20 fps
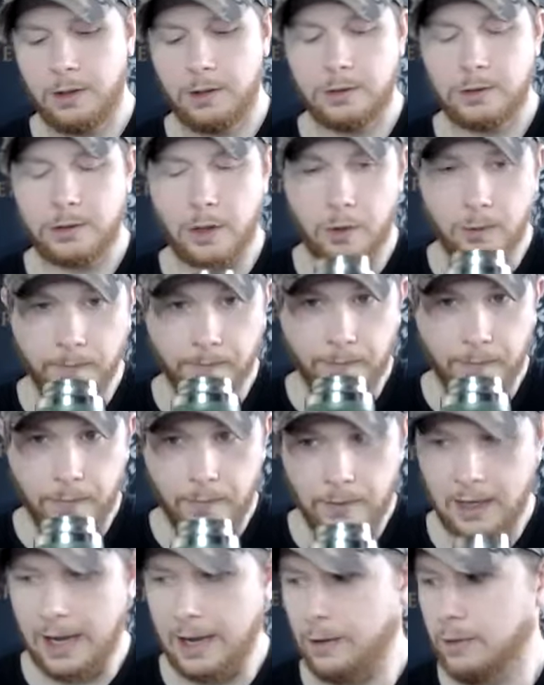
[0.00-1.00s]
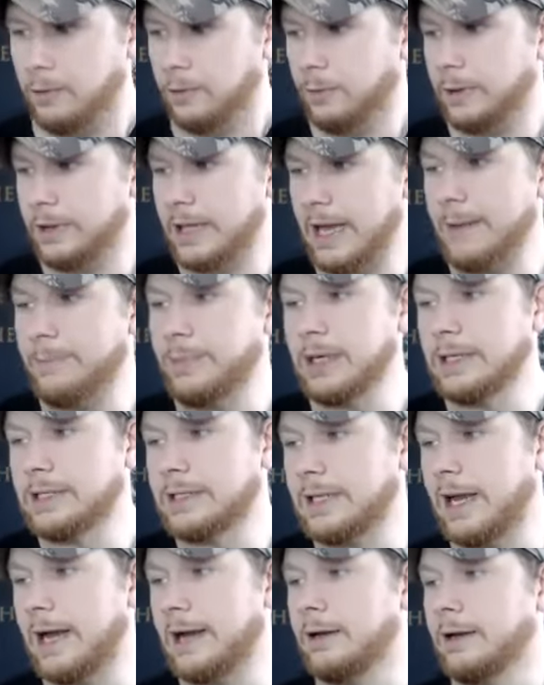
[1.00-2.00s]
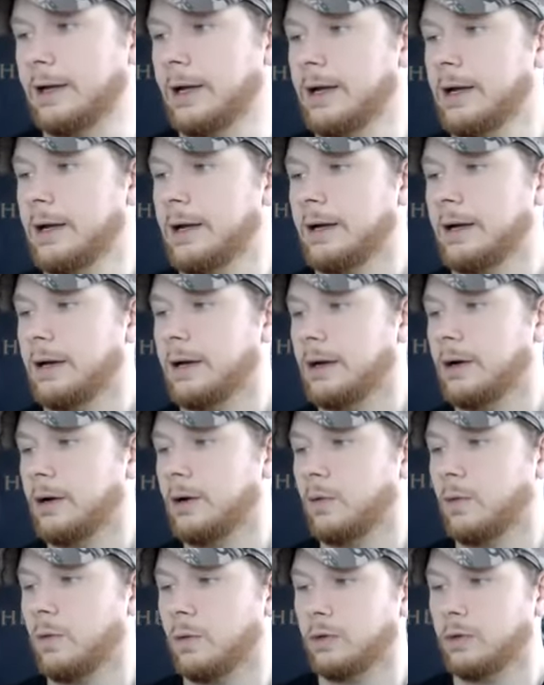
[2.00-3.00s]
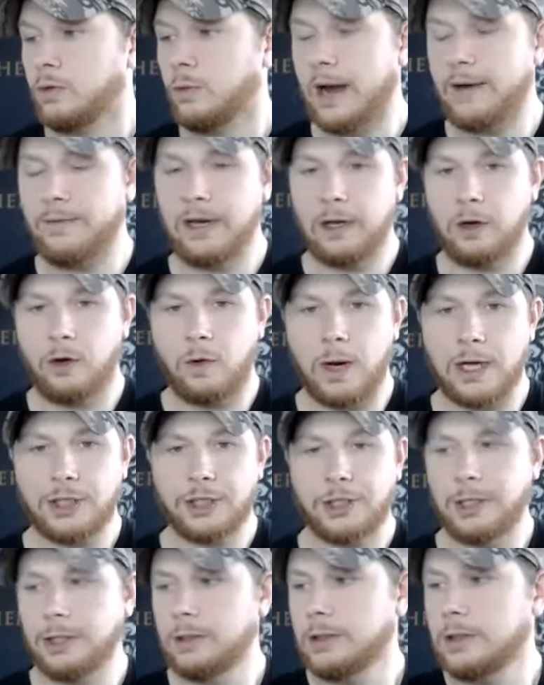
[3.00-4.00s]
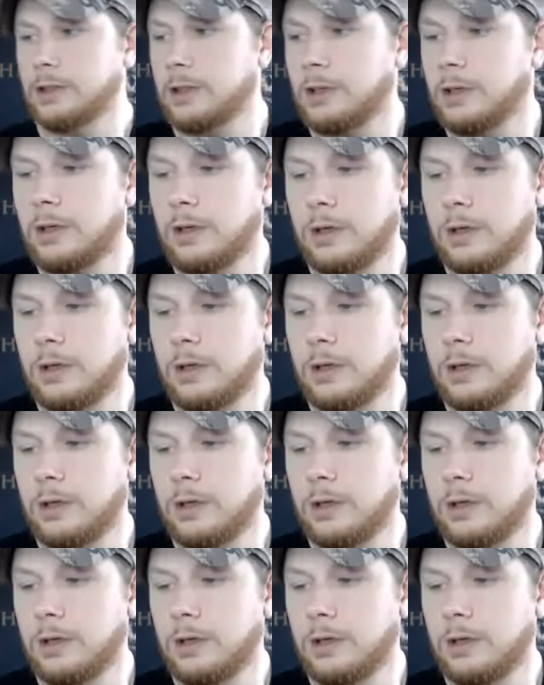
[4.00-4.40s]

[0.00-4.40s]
So, with that being said, do we have any questions?